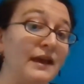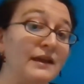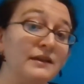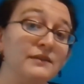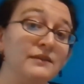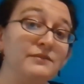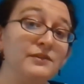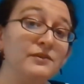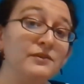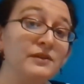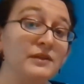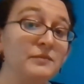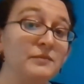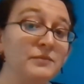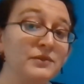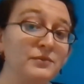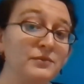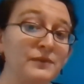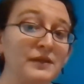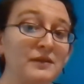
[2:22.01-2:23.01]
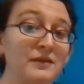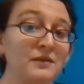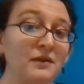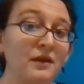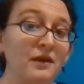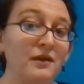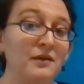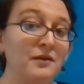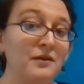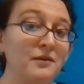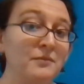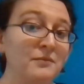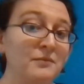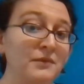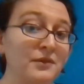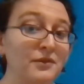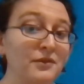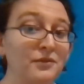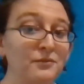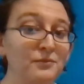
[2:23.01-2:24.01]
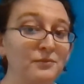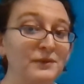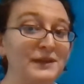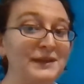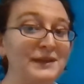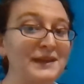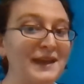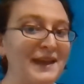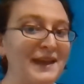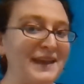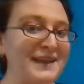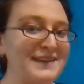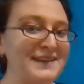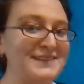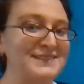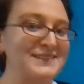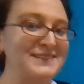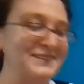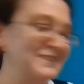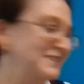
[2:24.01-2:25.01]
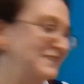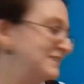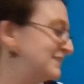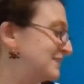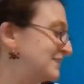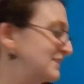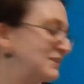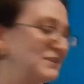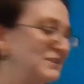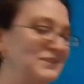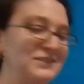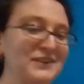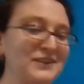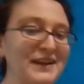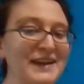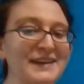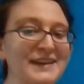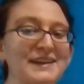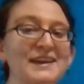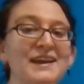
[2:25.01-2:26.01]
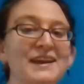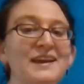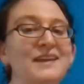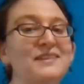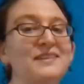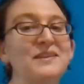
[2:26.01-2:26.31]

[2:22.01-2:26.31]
And if you're in between 3 and 3rd grade,